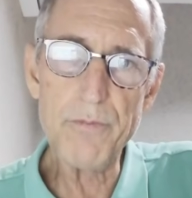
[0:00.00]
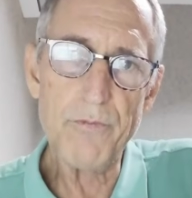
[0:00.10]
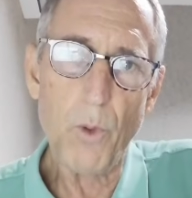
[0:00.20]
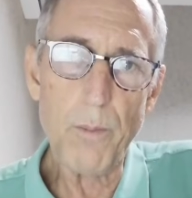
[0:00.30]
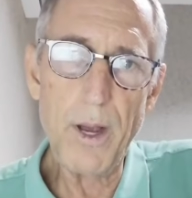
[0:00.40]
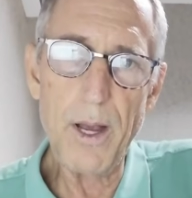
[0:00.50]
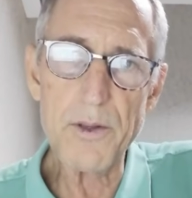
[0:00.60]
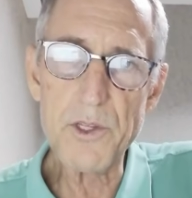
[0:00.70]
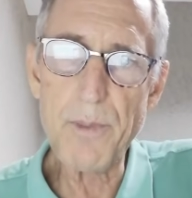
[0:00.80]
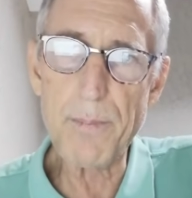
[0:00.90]
4
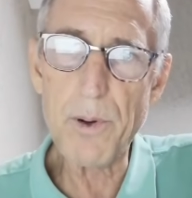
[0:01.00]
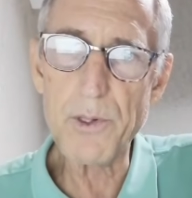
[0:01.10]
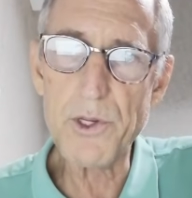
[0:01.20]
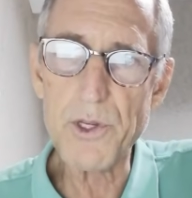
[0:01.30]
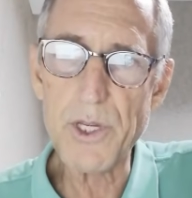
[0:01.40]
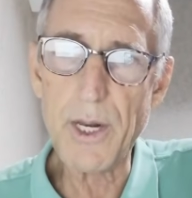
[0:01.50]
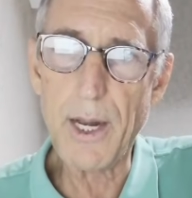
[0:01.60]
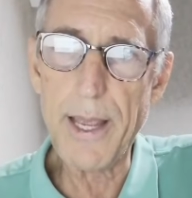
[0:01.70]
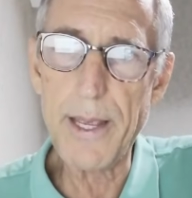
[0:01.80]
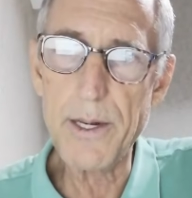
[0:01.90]
months by purchasing
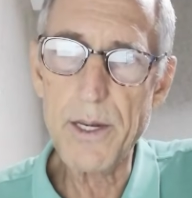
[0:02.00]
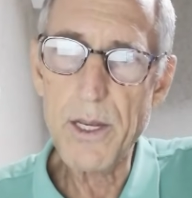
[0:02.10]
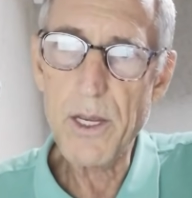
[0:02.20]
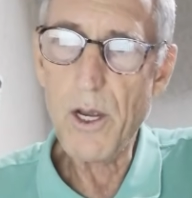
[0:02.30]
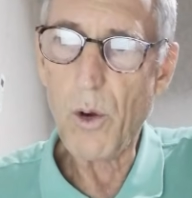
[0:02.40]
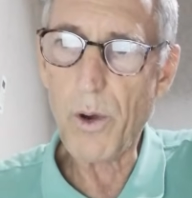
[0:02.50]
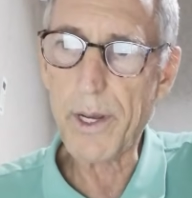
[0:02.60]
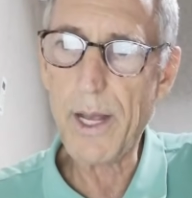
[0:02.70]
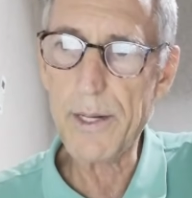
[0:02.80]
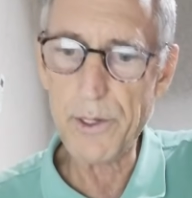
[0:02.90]
land or
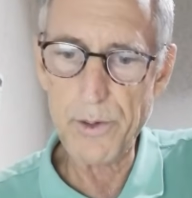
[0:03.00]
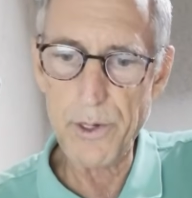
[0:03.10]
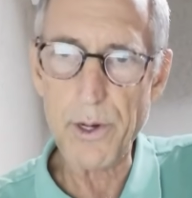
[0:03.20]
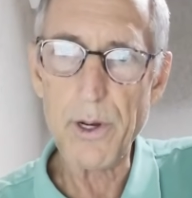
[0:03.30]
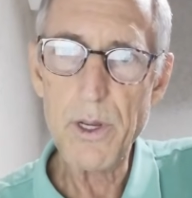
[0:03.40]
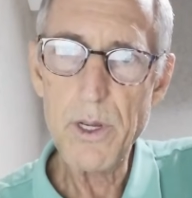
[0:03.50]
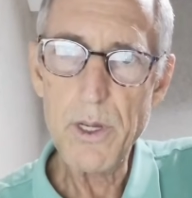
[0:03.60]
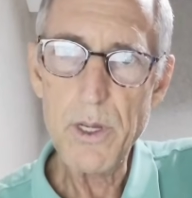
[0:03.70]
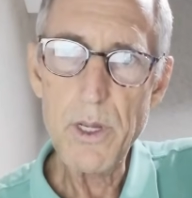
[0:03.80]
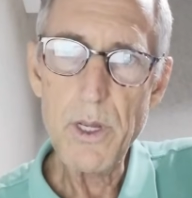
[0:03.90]
a condo here.
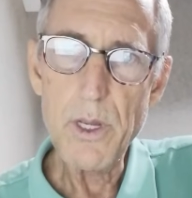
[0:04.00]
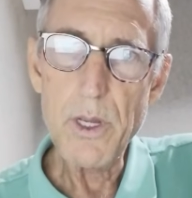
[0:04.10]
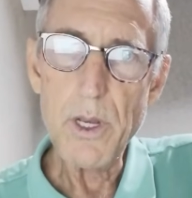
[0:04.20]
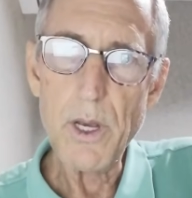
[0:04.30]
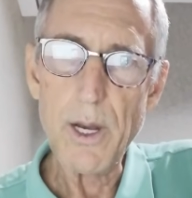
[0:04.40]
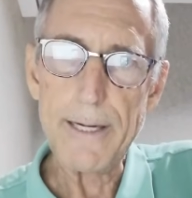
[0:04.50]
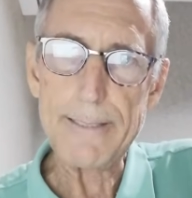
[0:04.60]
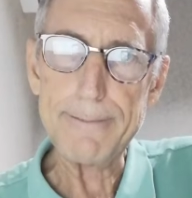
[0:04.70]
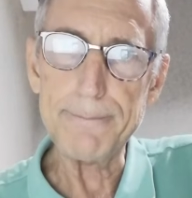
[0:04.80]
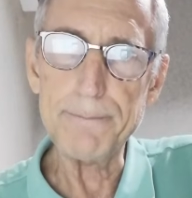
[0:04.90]

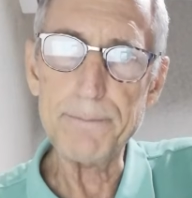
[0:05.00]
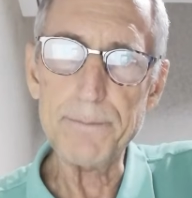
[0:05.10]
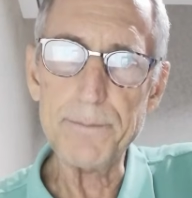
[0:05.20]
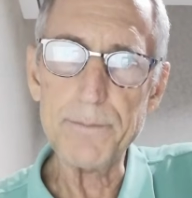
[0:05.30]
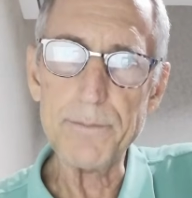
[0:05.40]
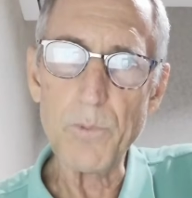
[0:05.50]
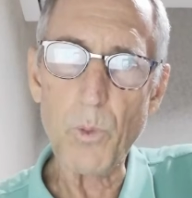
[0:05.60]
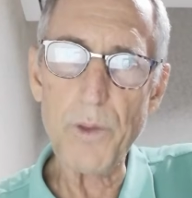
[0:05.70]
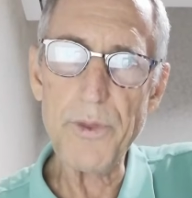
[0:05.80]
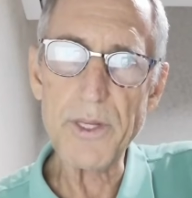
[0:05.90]

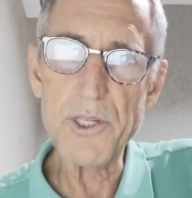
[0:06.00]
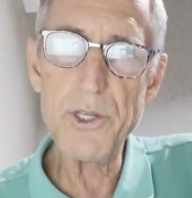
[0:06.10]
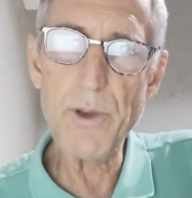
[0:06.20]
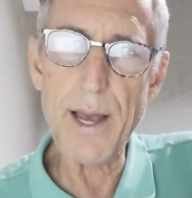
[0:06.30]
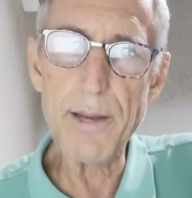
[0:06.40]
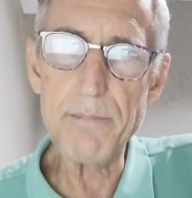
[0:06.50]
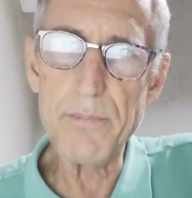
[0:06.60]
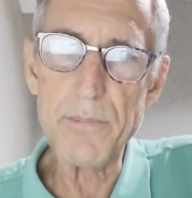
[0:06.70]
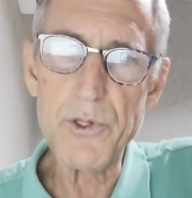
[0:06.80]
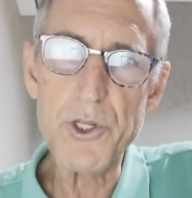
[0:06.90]
One thing too, I
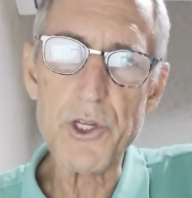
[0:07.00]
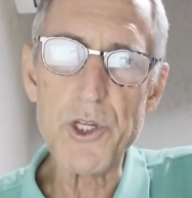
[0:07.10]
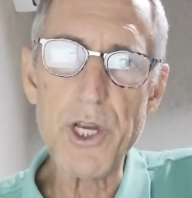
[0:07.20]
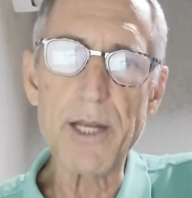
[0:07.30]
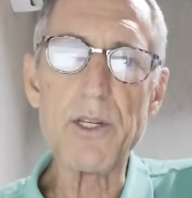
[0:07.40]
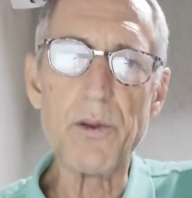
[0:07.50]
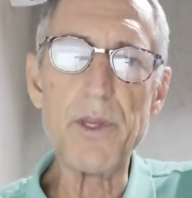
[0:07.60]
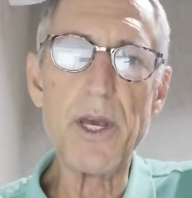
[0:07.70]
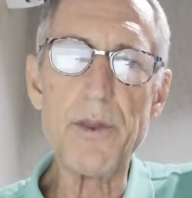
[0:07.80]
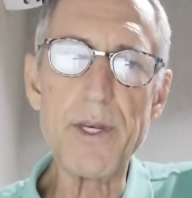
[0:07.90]
just checked on
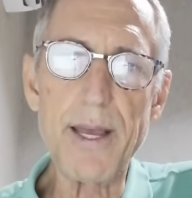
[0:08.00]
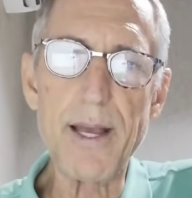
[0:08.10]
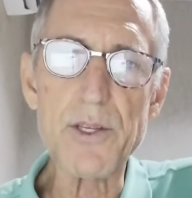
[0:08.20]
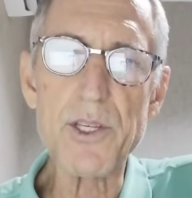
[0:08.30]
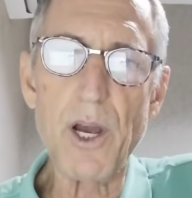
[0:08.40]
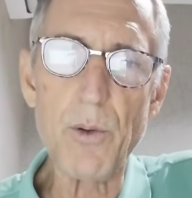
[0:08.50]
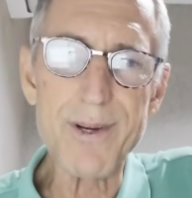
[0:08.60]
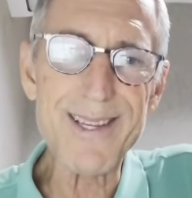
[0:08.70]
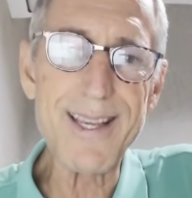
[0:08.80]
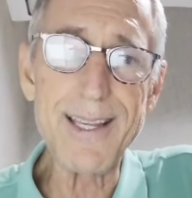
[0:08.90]
the other day, I saw
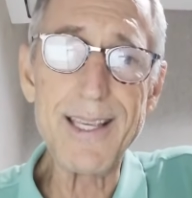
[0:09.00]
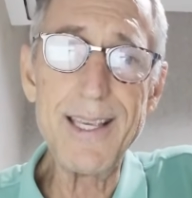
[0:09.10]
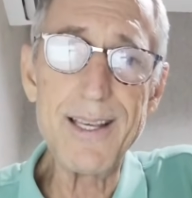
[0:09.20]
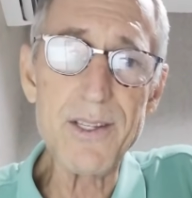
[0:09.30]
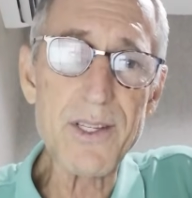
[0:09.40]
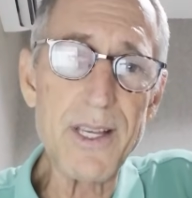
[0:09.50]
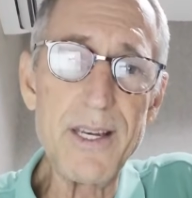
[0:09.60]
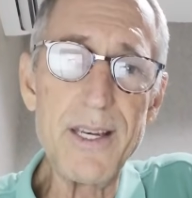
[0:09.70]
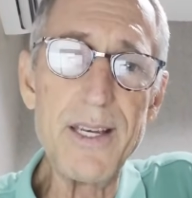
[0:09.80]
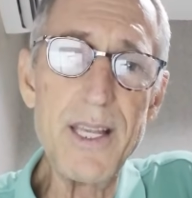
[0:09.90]
where St. Kitts
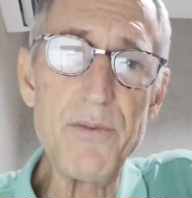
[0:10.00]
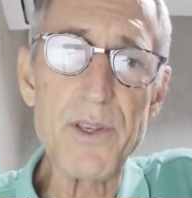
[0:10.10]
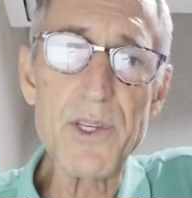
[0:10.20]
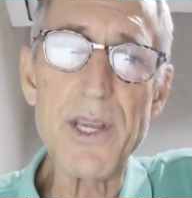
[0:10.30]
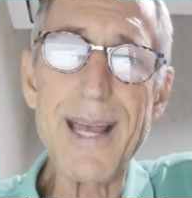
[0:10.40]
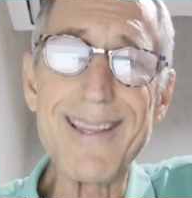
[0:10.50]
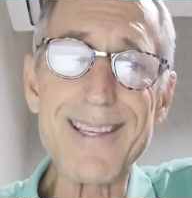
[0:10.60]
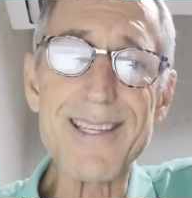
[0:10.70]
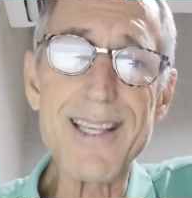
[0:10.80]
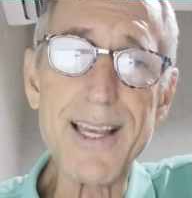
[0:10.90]
and Nevis had the
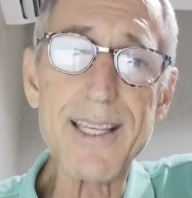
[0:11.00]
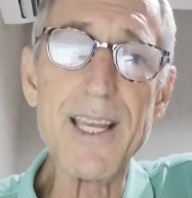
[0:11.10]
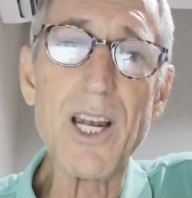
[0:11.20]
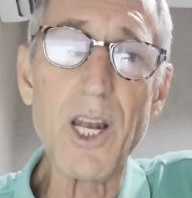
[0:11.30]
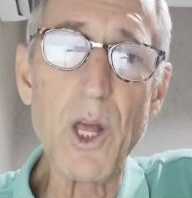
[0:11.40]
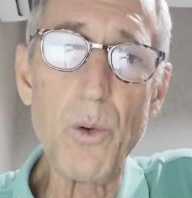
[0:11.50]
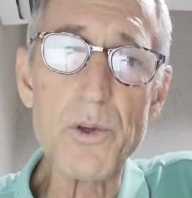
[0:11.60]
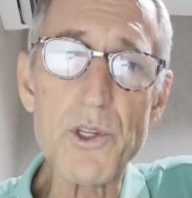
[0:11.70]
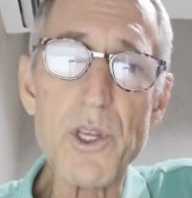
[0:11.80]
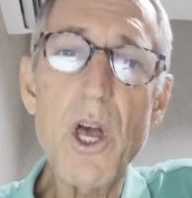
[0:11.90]
second
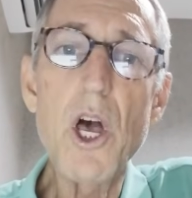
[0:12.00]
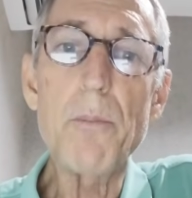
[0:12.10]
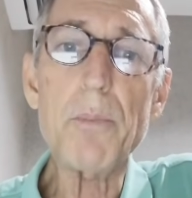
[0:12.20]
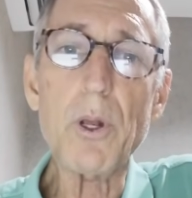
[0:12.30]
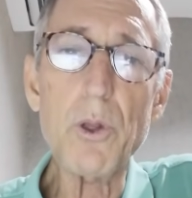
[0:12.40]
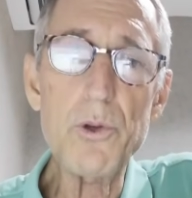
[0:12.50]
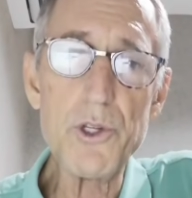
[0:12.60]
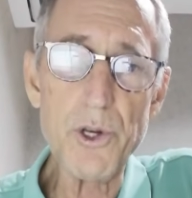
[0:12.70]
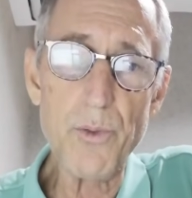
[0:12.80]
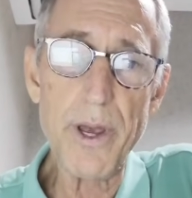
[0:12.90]
lowest
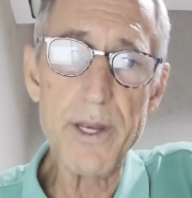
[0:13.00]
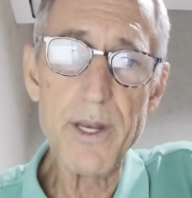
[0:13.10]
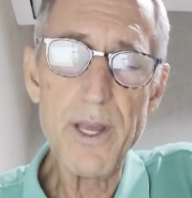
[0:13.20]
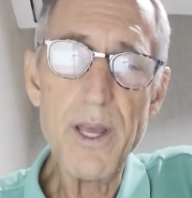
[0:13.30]
pollution rate